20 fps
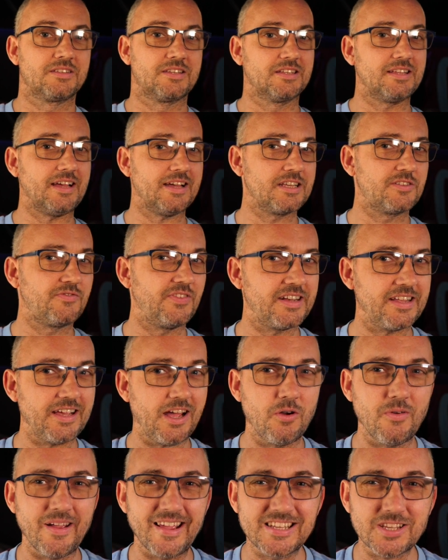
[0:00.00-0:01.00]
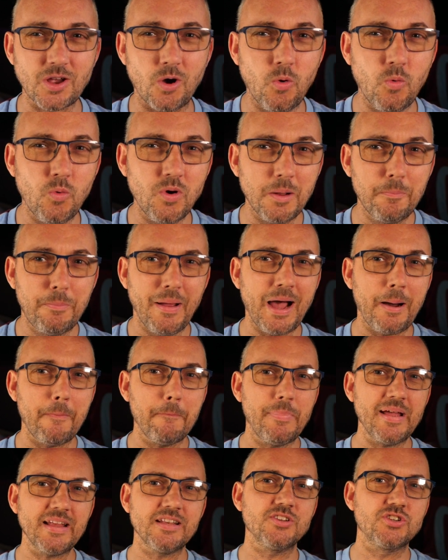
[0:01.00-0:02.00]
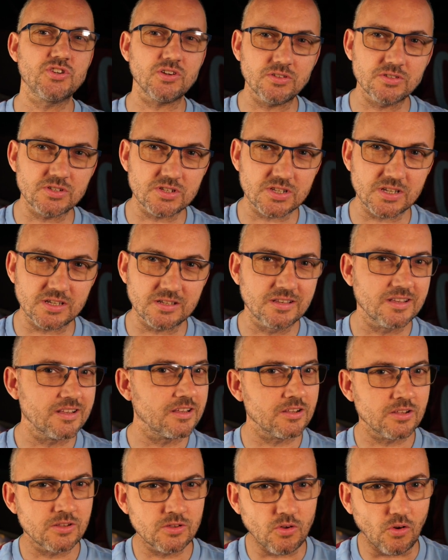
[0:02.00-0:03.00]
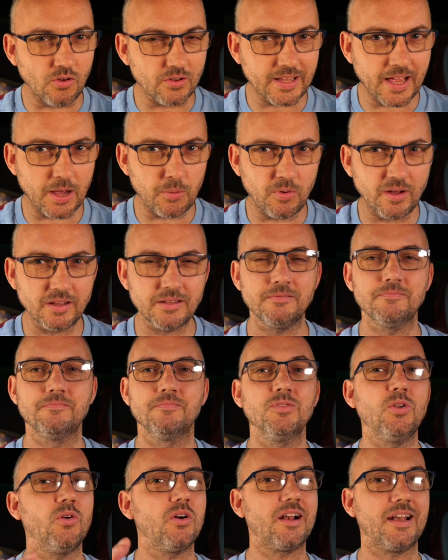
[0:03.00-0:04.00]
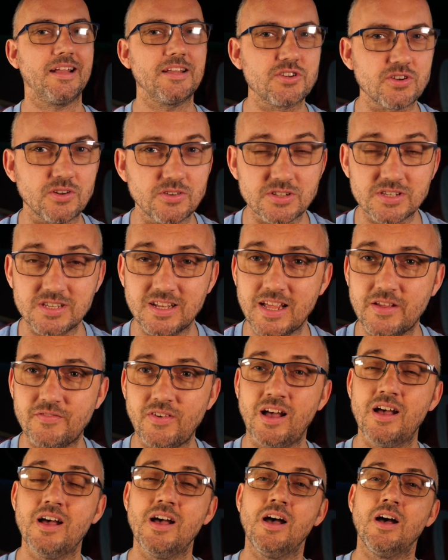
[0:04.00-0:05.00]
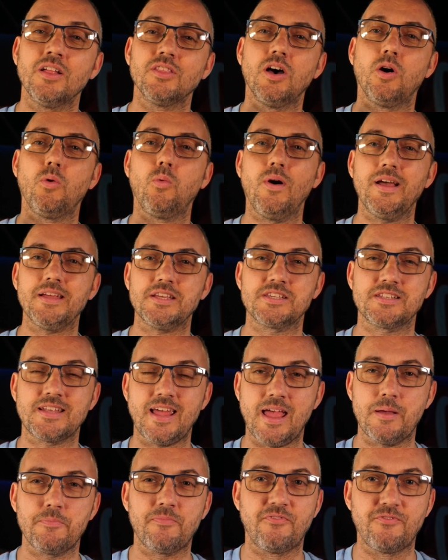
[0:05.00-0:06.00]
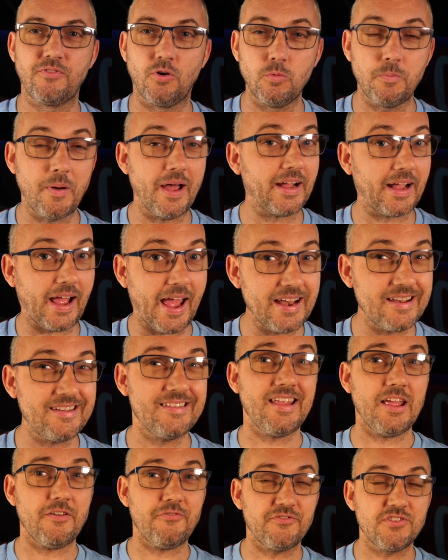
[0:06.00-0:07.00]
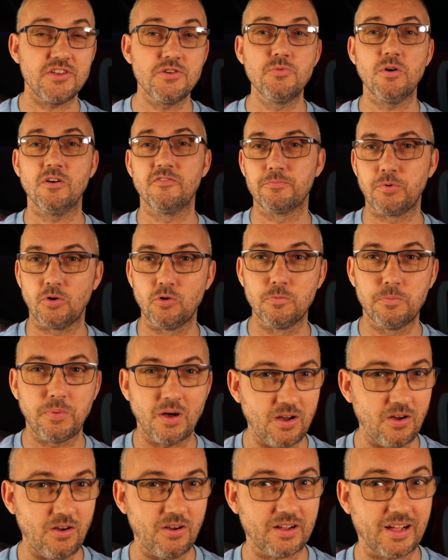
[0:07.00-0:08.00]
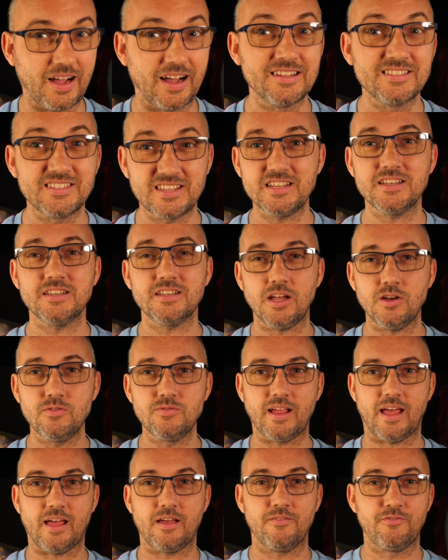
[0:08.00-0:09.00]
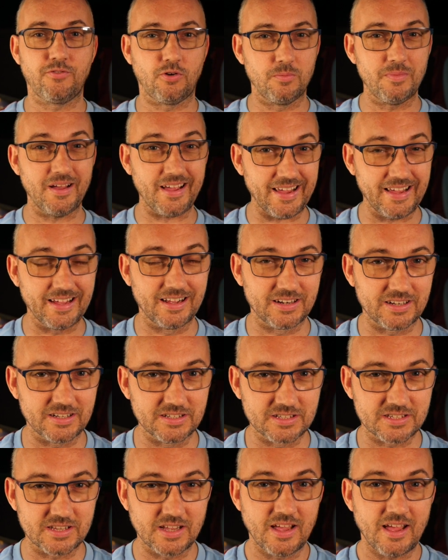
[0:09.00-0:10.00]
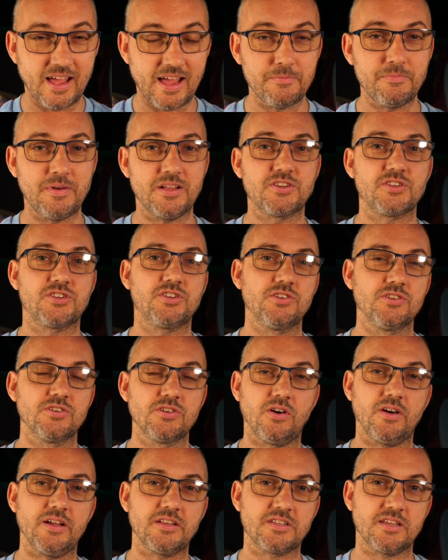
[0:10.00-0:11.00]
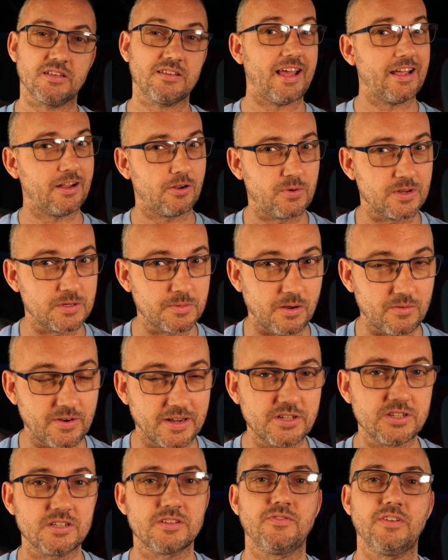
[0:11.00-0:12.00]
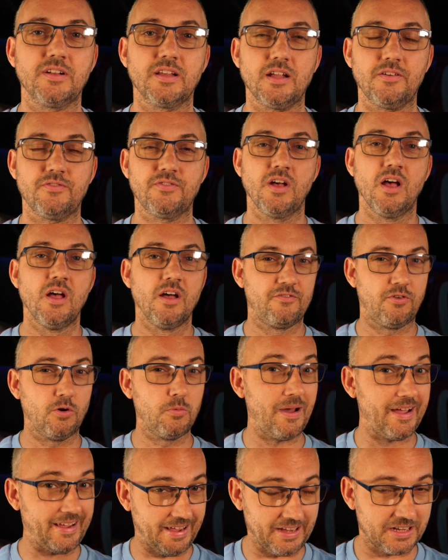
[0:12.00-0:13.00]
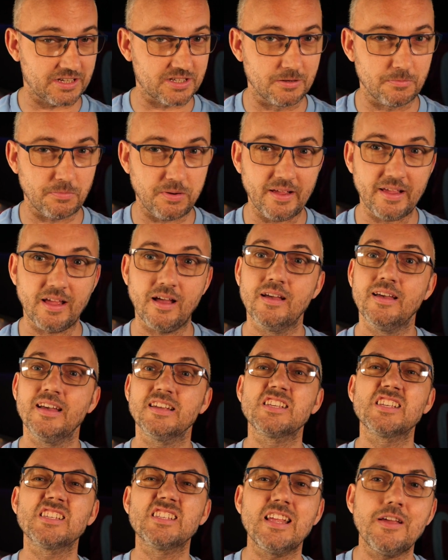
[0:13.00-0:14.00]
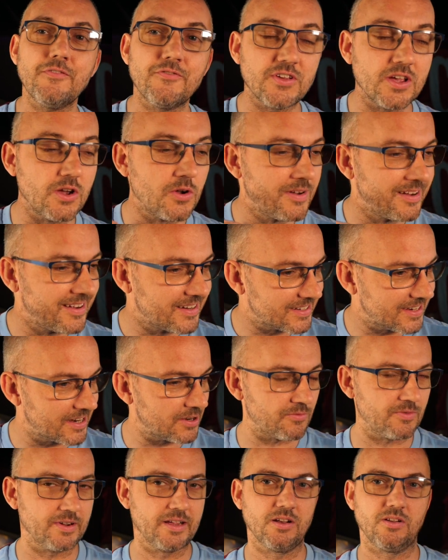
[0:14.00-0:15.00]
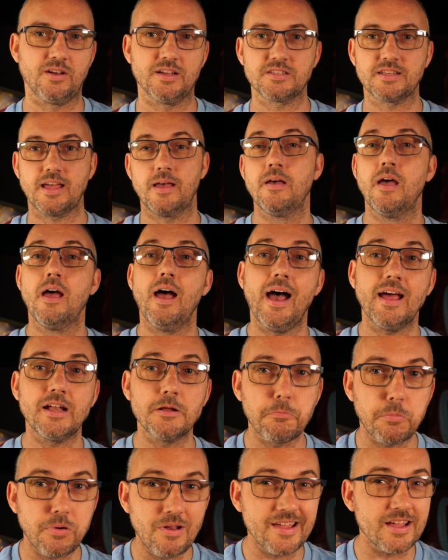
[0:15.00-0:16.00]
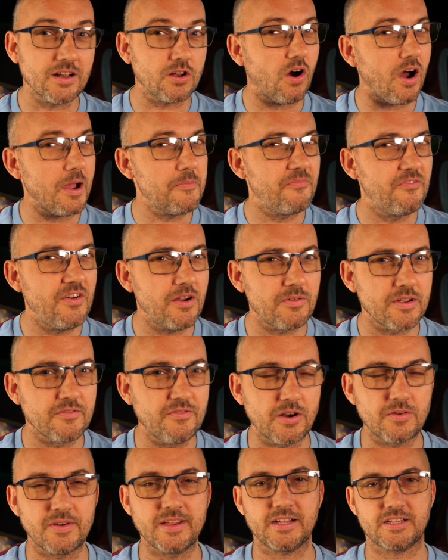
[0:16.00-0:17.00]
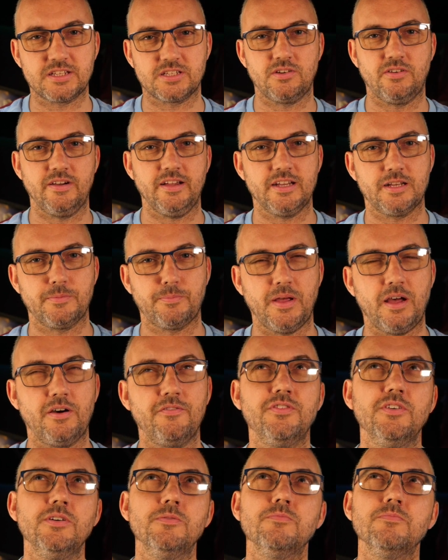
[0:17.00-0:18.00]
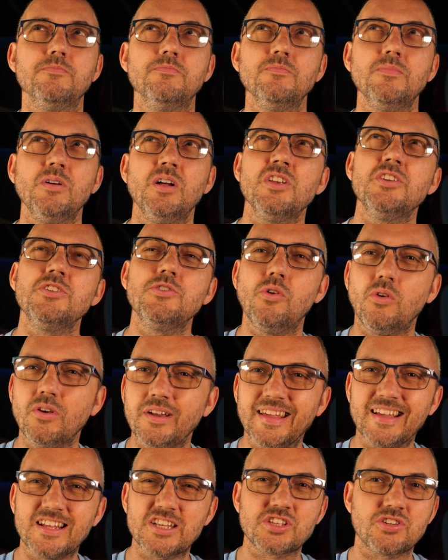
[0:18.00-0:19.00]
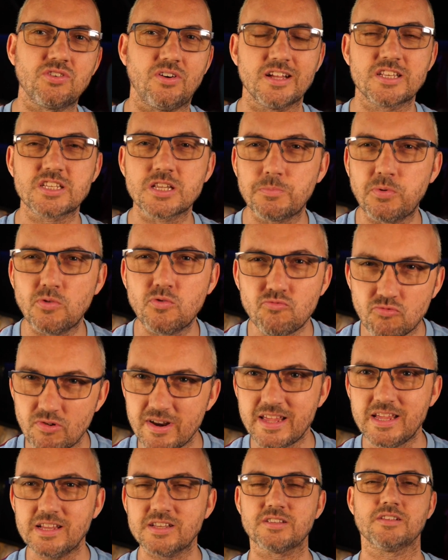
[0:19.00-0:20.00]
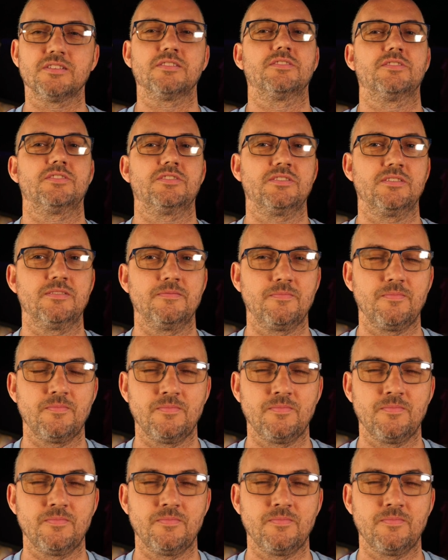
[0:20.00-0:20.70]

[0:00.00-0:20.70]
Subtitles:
Today's video is all about Ben Johnson. Not that one. Not Glenn Johnson either. The West Ham fullback and nephew of Paul Parker. Didn't know that. Former England and Manchester United and Queen's Park Rangers, funny enough. Fullback, excellent player. It's his nephew. Didn't realise that. And a player that I'm very, very excited about for non-excitable reasons.